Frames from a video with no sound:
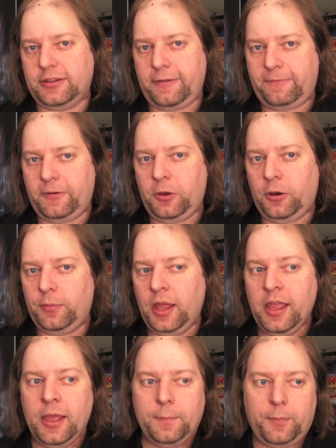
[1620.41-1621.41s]
in the film,
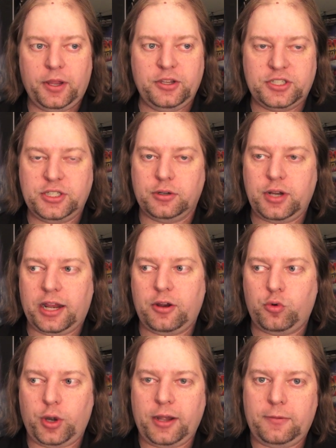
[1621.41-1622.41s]
but you still get
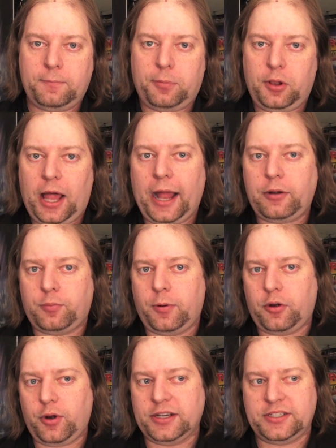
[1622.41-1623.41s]
great plot
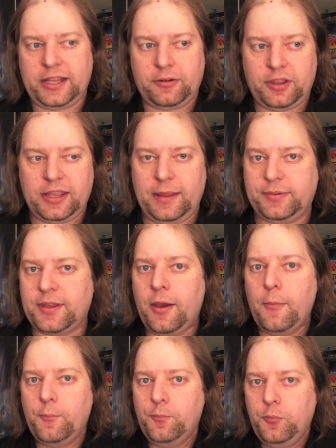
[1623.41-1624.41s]
progression. Everything keeps
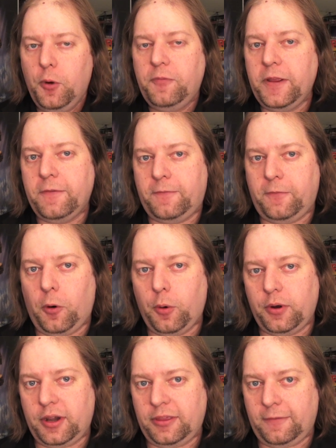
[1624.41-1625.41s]
moving
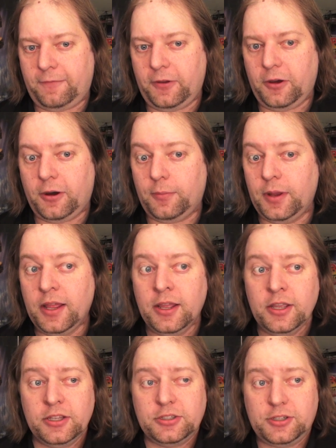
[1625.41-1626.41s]
forward in the film,
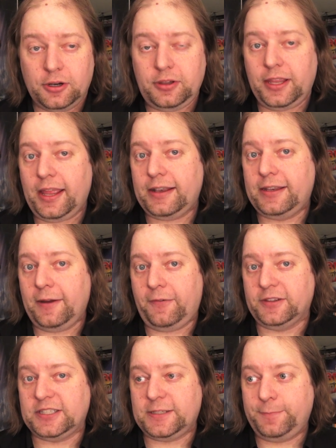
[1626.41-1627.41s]
certainly at
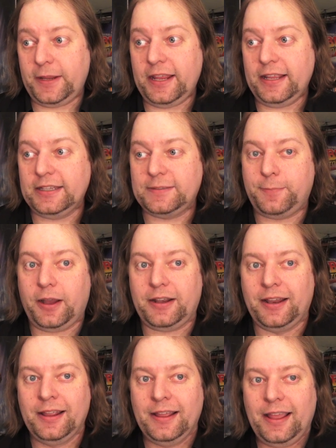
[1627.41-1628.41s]
different speeds,
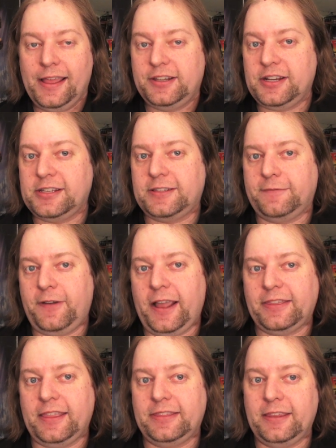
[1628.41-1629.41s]
but it's just the
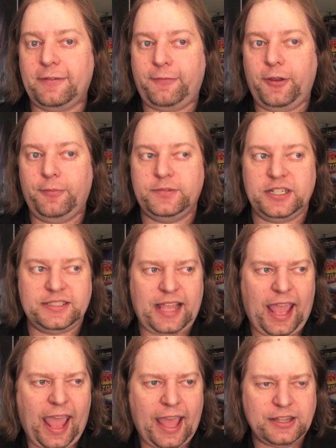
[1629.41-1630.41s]
fact that this film just
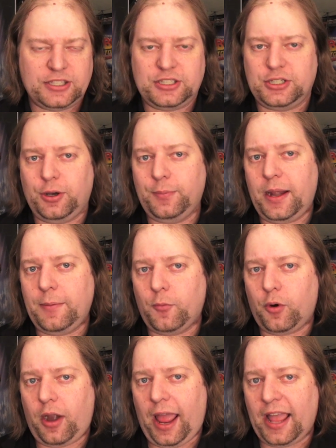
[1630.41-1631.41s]
adds so many
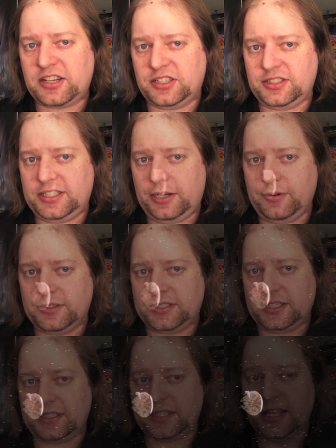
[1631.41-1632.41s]
more action sequences,